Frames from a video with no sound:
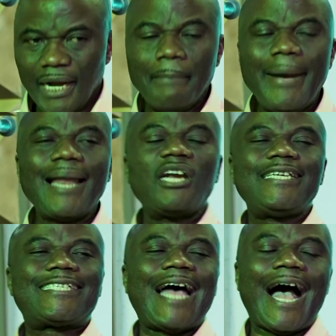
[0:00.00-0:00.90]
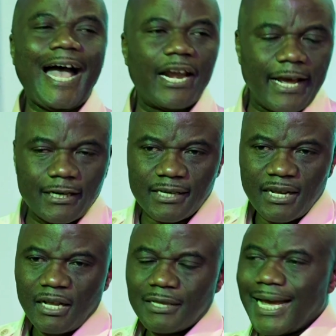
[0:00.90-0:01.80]
And the mother decided
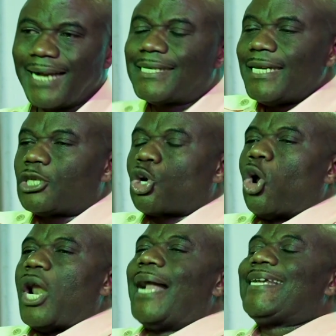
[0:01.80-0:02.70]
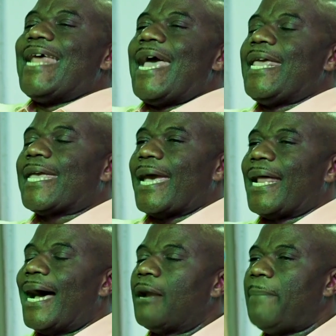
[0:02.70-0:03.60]
that she's gonna
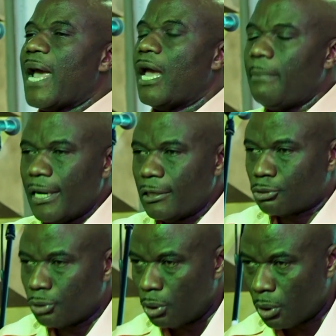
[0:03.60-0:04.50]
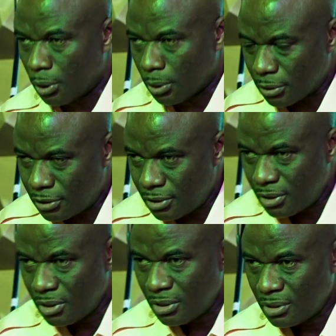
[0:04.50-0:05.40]
dedicate that baby to the Lord.
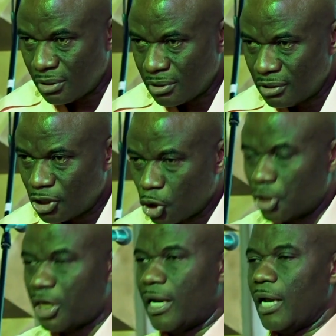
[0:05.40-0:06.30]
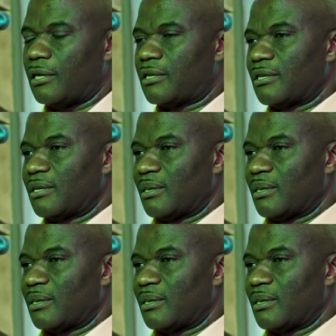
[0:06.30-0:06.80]
So she did.